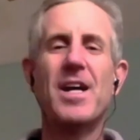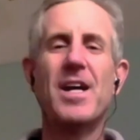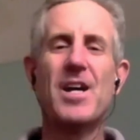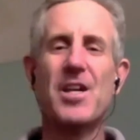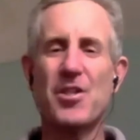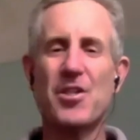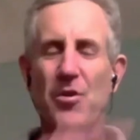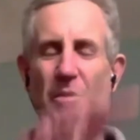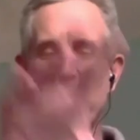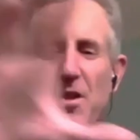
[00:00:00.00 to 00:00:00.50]

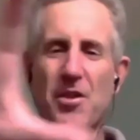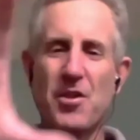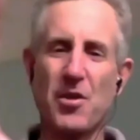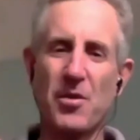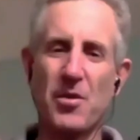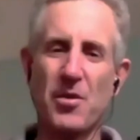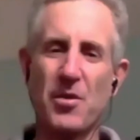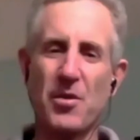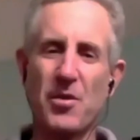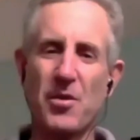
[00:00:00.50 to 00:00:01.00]
So
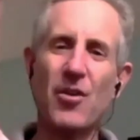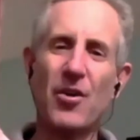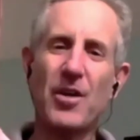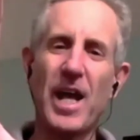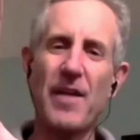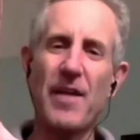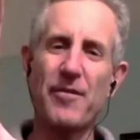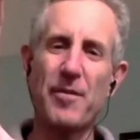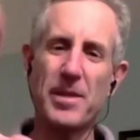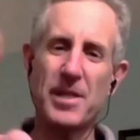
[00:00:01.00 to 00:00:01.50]
they can look
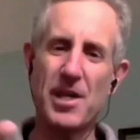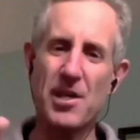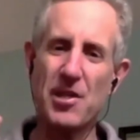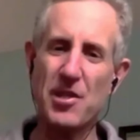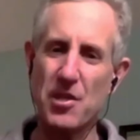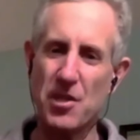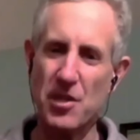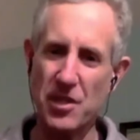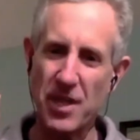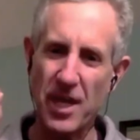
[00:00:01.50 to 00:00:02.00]
at it from a
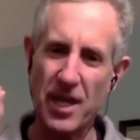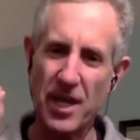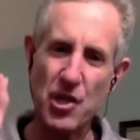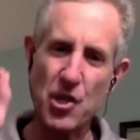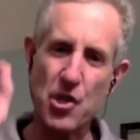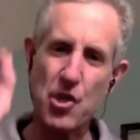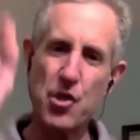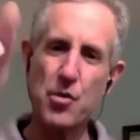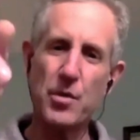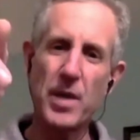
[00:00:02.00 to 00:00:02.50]
distance and they can
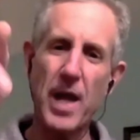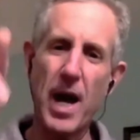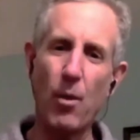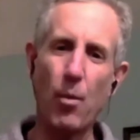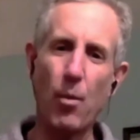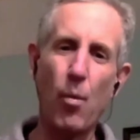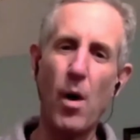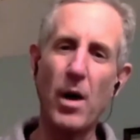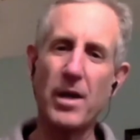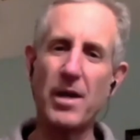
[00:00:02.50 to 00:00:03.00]
shoot out
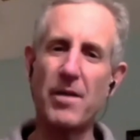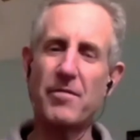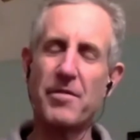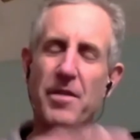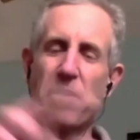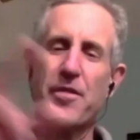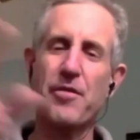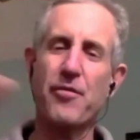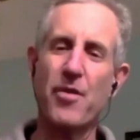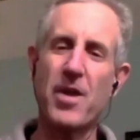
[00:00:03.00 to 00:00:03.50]
one of the
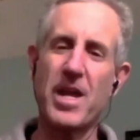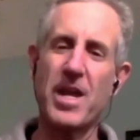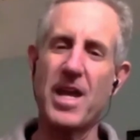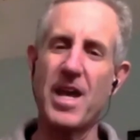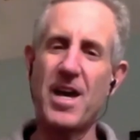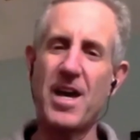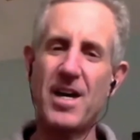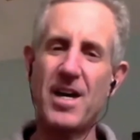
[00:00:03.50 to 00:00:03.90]
three.